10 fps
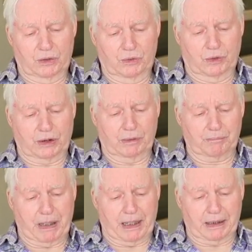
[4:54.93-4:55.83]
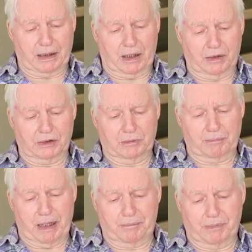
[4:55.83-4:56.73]
Looking back on the
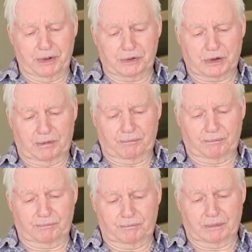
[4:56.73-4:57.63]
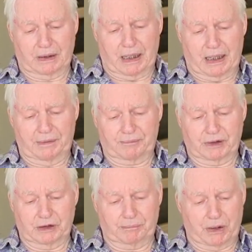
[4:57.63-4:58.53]
memories of life
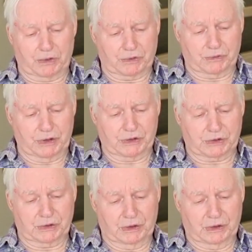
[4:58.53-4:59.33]
in the potteries,